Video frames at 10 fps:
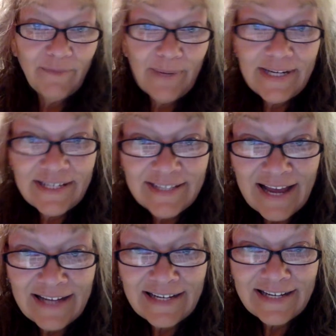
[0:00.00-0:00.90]
We
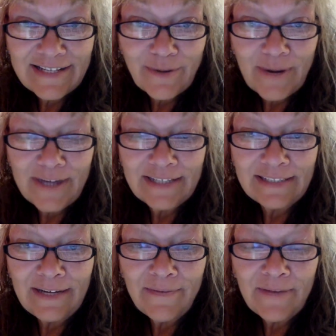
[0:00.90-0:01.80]
designed it so I could
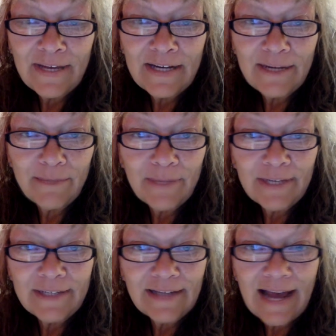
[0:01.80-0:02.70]
live in it,
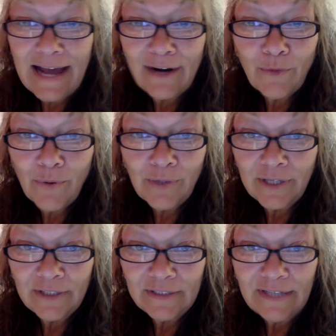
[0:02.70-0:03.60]
but I don't
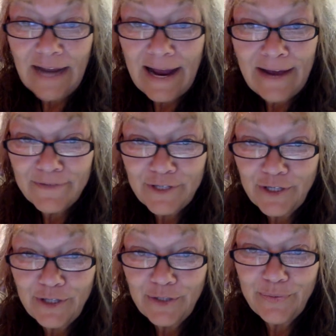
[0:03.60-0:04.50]
want to have to.